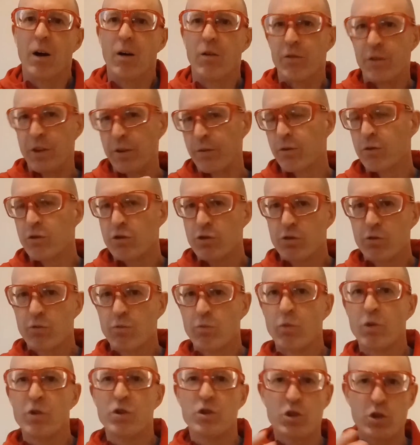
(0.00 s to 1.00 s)
different
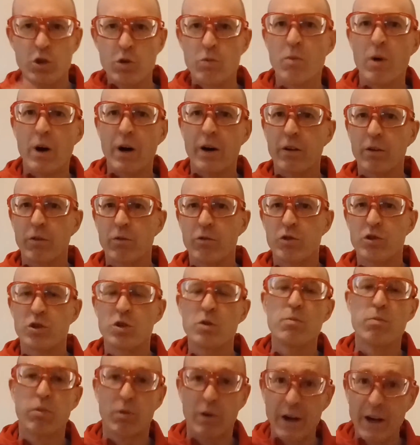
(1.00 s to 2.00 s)
with shoe
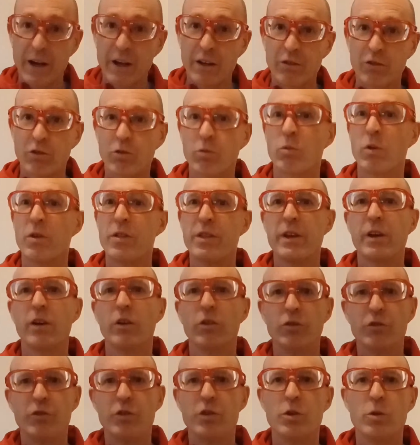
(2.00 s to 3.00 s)
brands, what
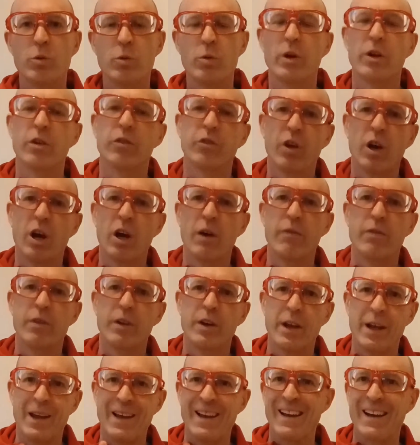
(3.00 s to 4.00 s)
they'll do is often
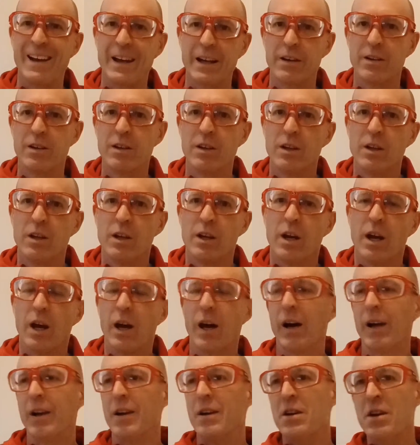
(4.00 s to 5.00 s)
add
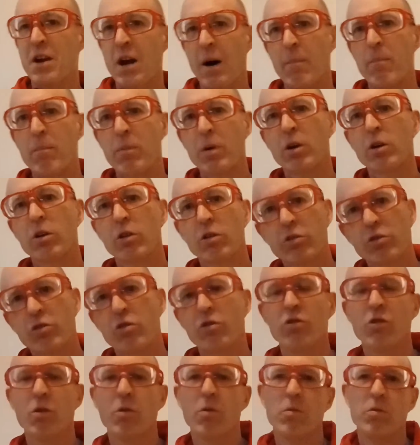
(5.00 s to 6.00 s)
a number
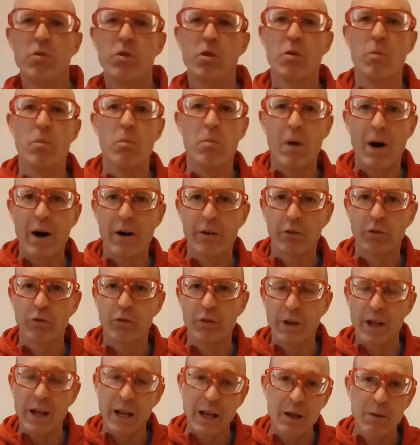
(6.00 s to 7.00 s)
to the model
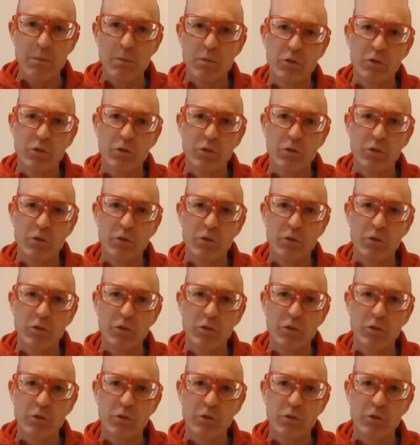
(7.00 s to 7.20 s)
name.